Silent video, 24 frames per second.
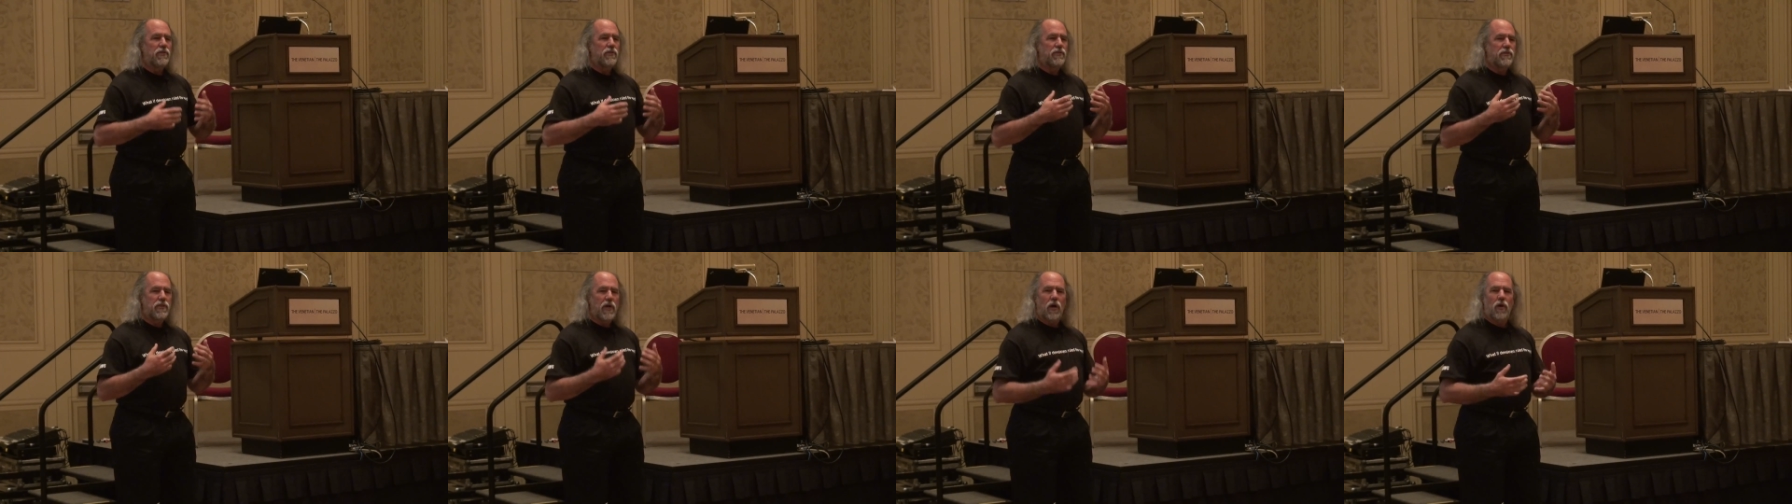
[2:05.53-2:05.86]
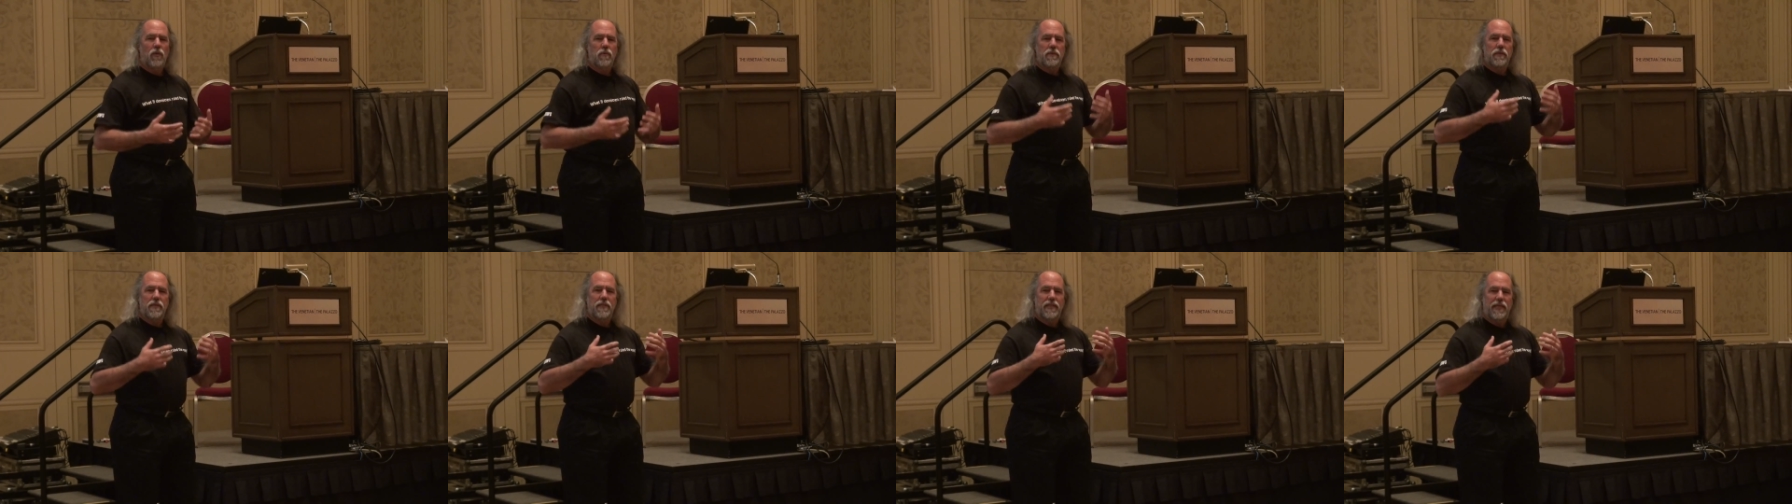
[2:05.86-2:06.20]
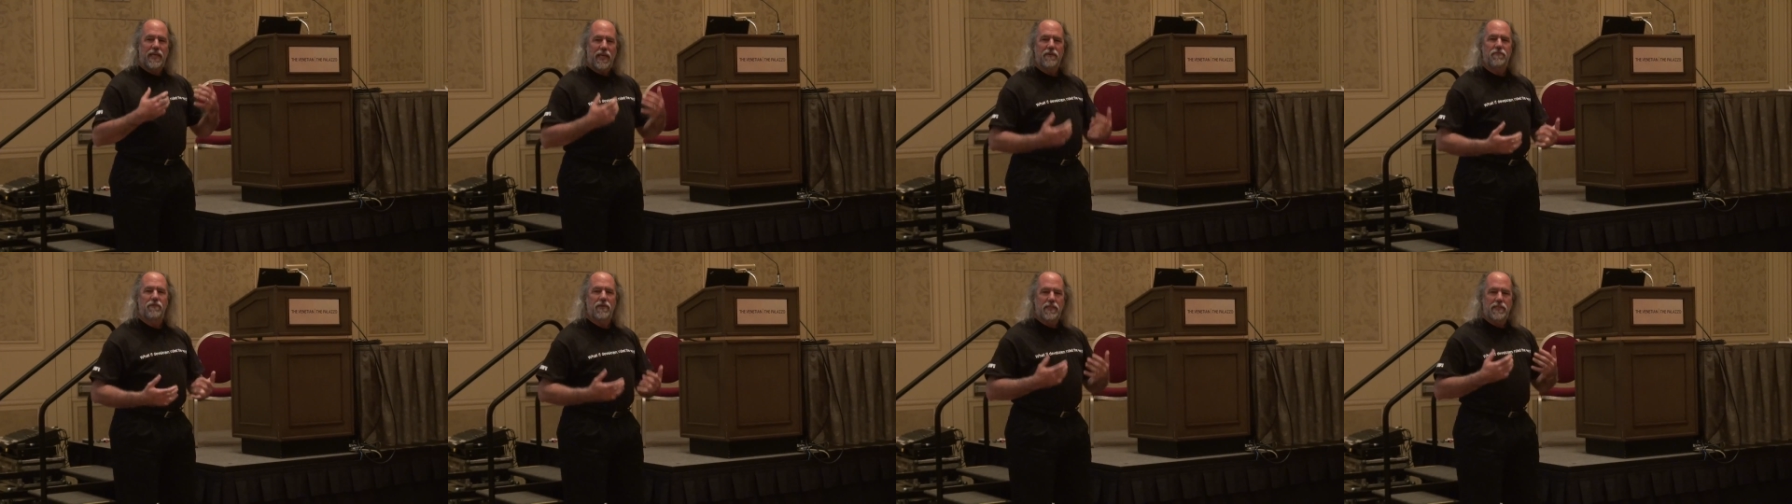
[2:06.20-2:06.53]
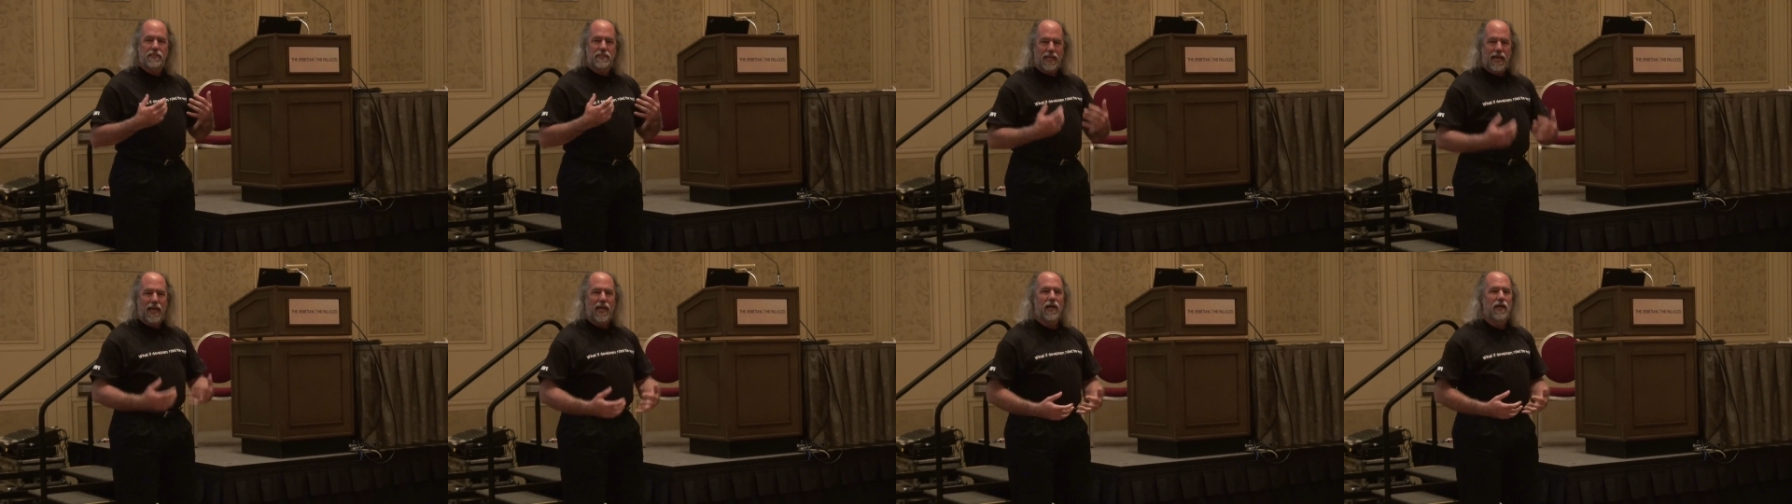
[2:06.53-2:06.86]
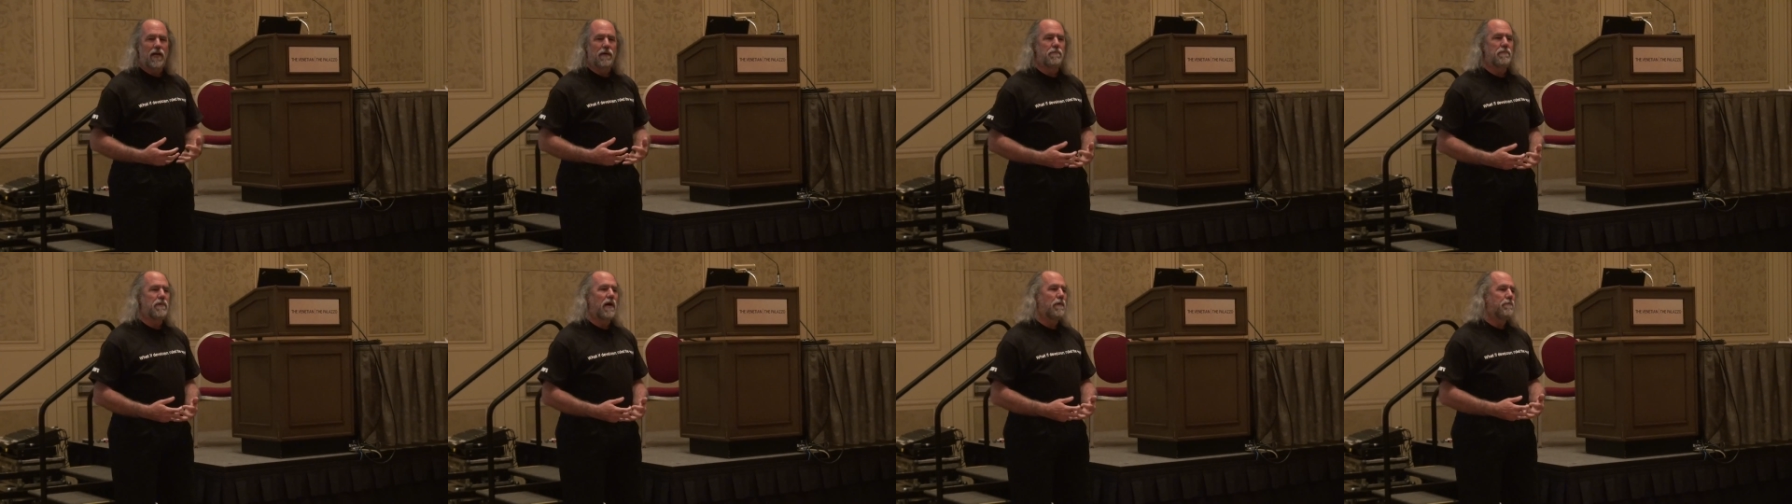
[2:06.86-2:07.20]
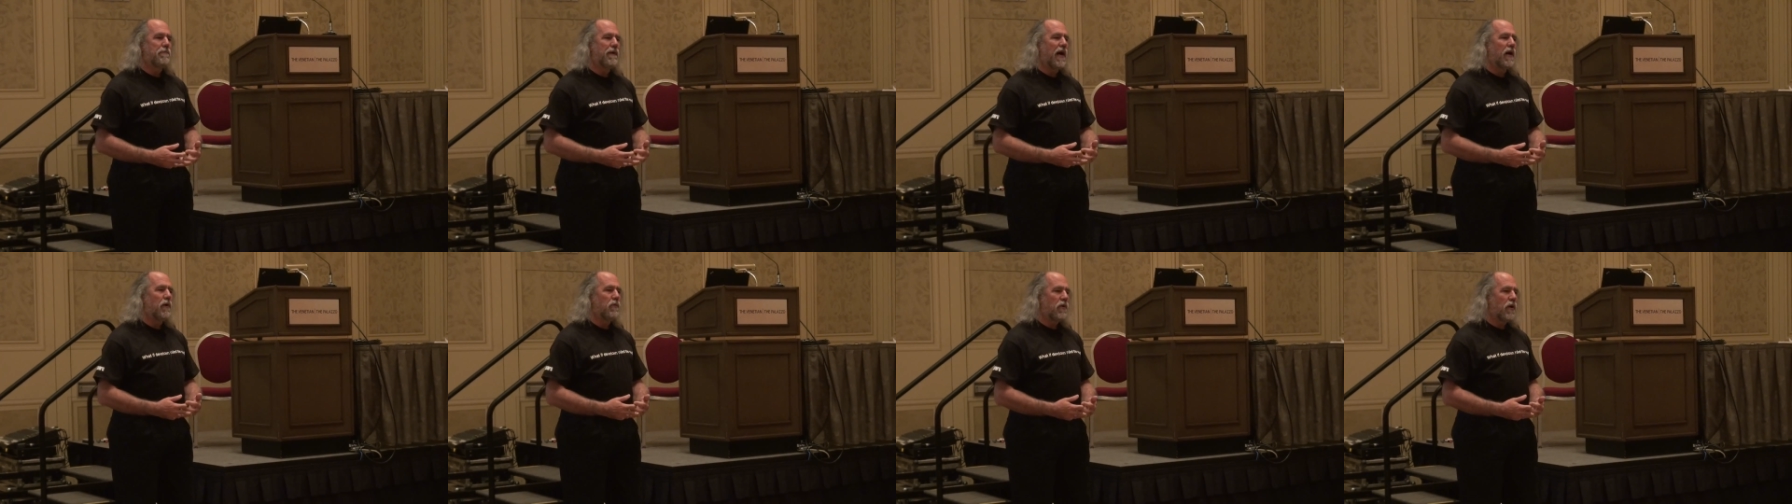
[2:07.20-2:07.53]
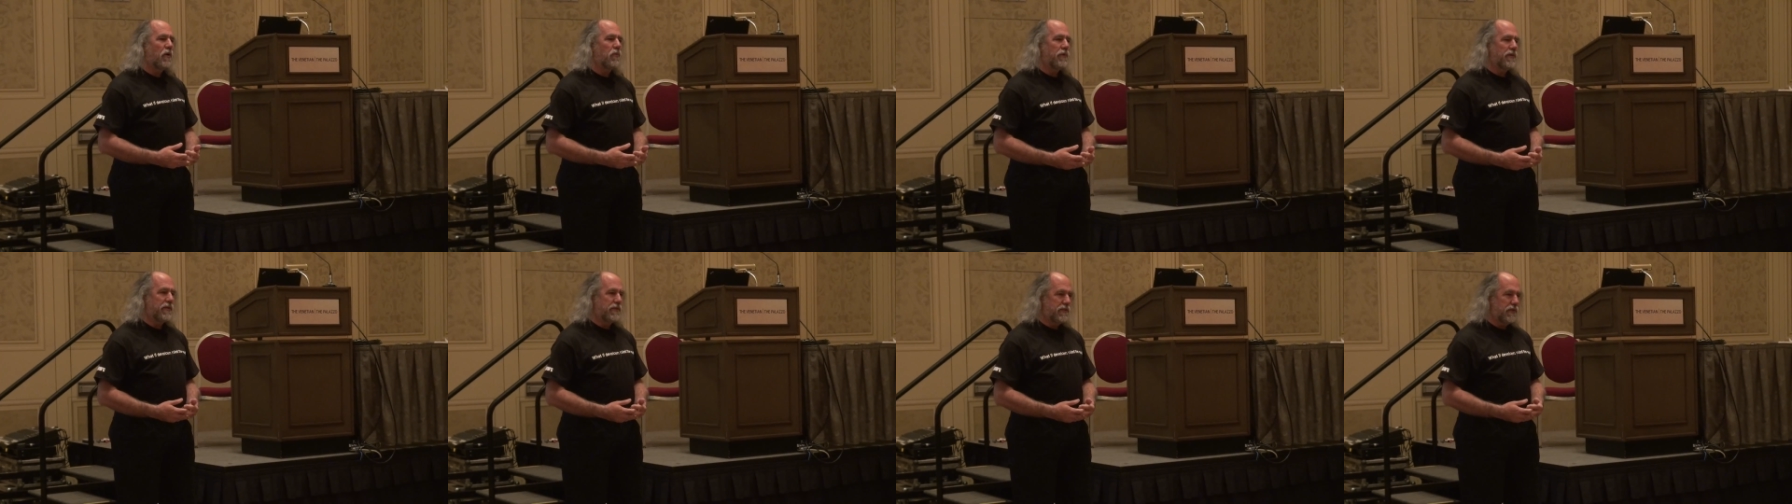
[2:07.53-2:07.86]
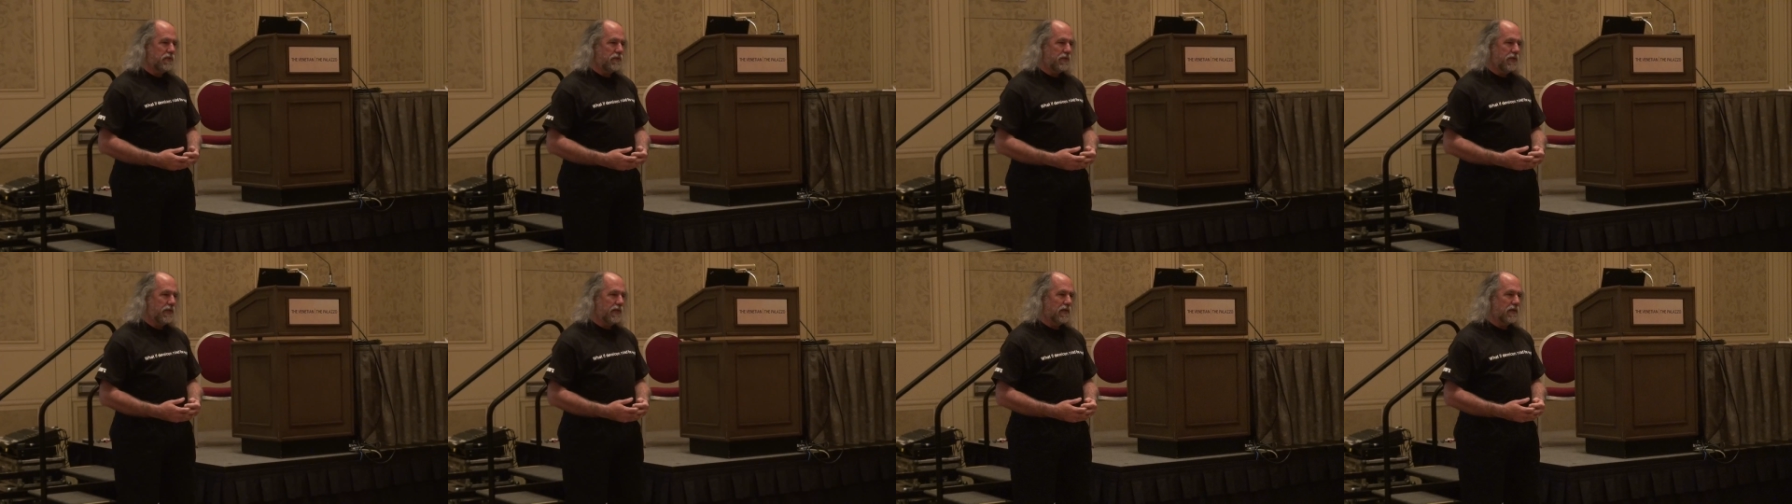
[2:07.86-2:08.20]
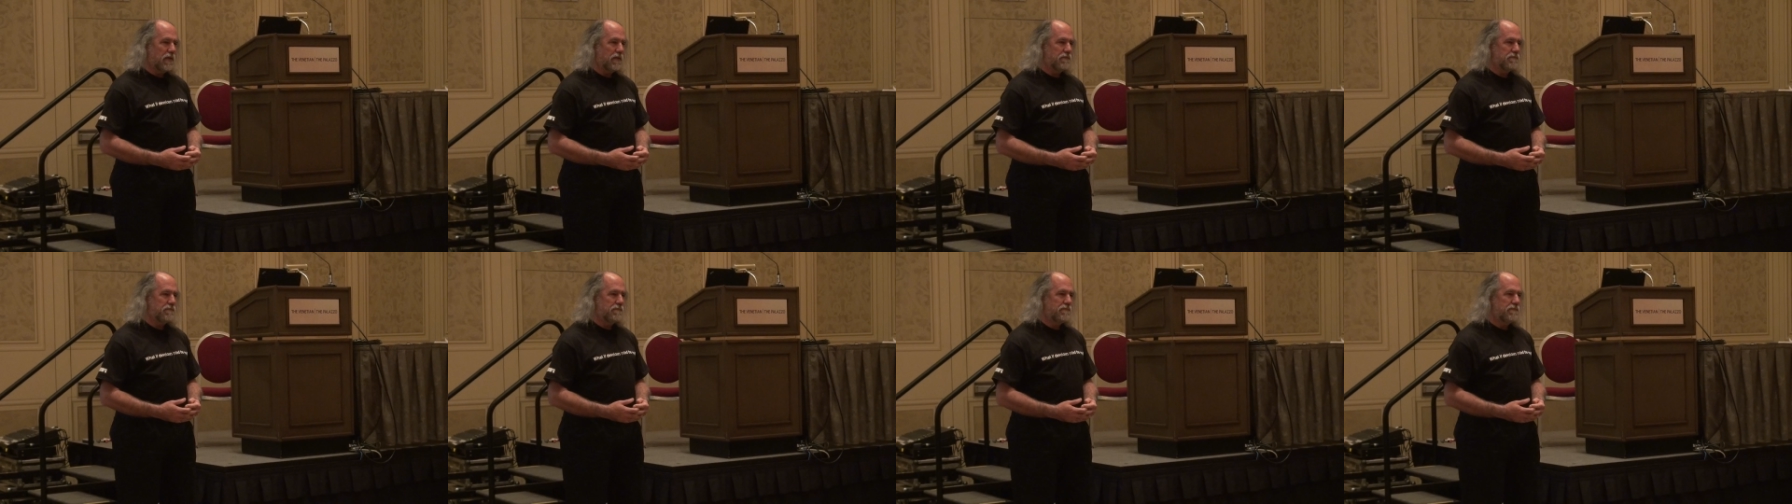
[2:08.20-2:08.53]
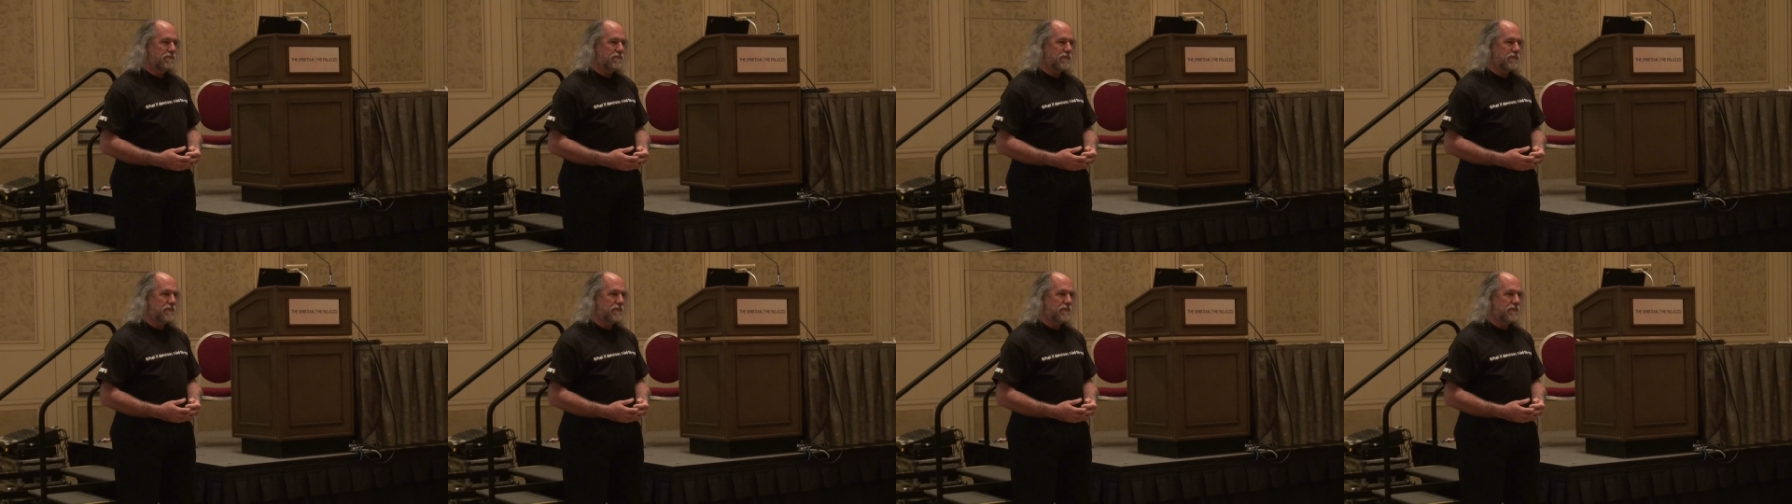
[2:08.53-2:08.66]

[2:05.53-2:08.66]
don't give a damn about what we do here.